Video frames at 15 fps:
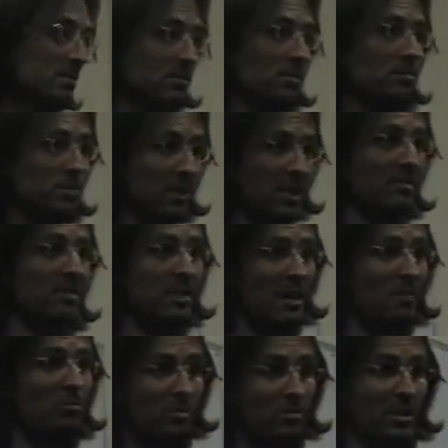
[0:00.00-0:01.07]
you will get to
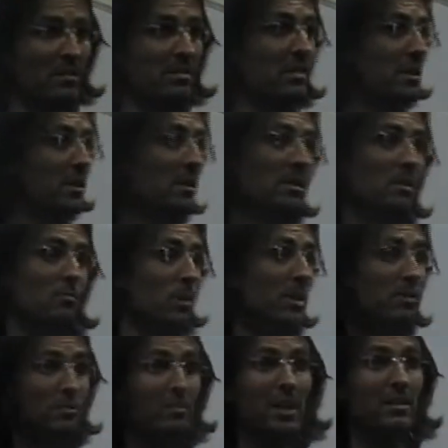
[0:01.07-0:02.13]
that point.
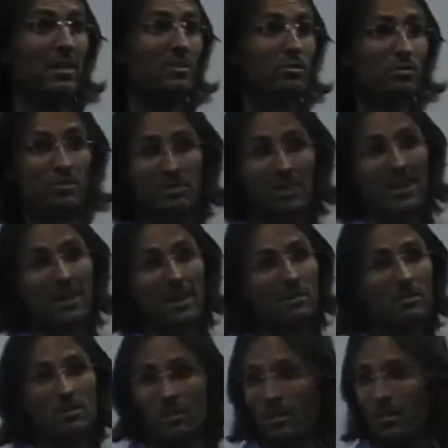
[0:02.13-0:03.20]
Whether you make that choice
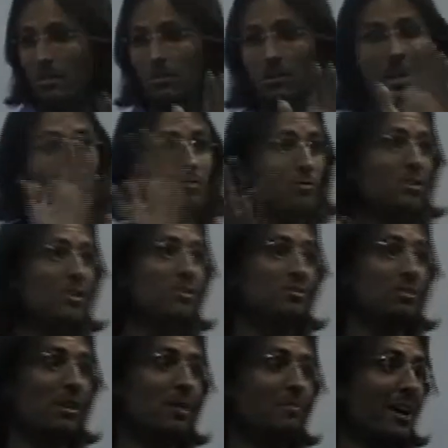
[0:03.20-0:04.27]
now or 100 years'
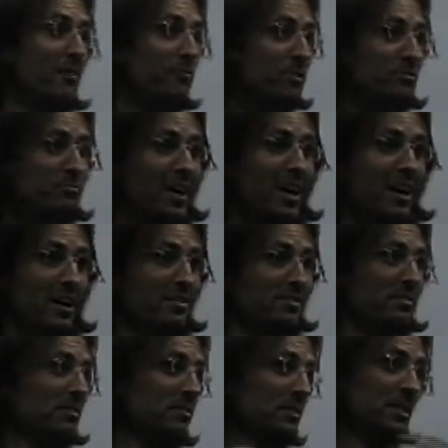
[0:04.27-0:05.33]
time after you've
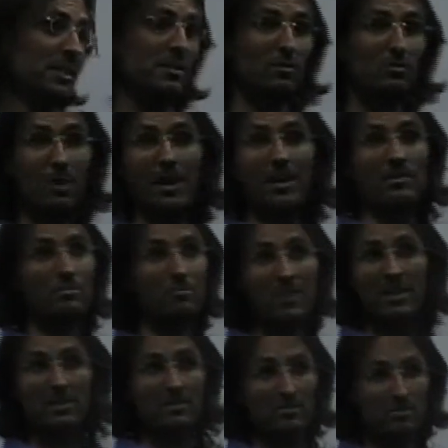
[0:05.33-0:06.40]
passed, either way, you'll
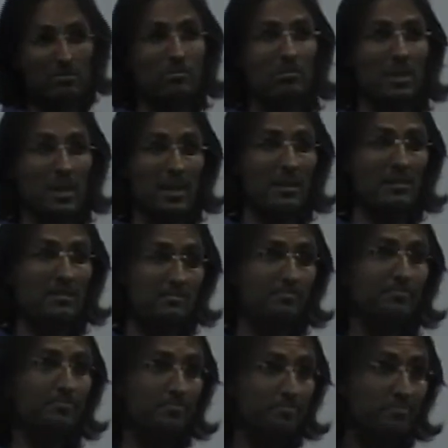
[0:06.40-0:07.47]
make it sooner or later.
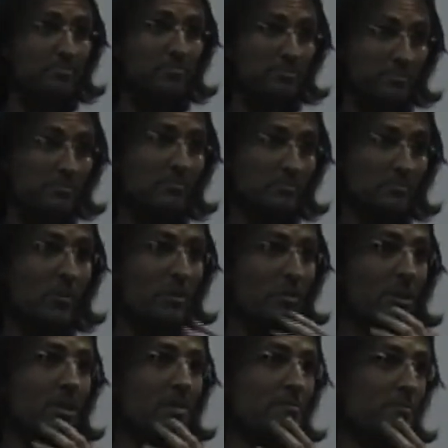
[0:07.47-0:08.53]

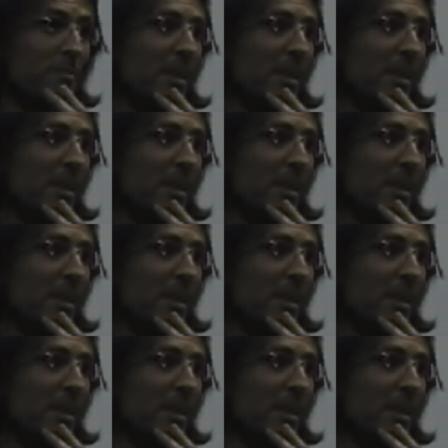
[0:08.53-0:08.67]
Right?